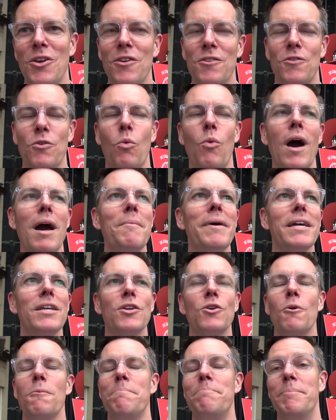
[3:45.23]
So, why am I
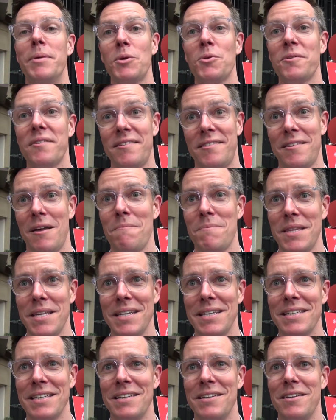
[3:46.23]
going to go build
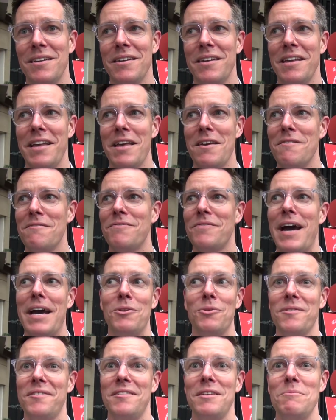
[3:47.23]
something if I
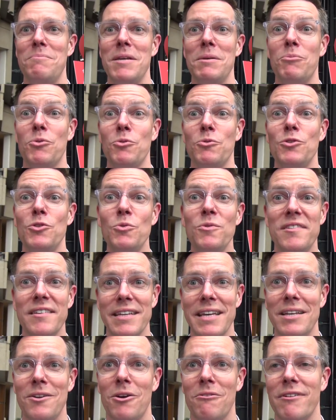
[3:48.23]
don't see people
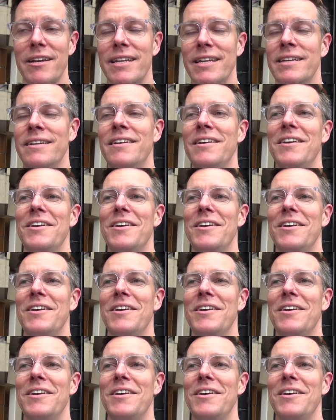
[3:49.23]
using it already?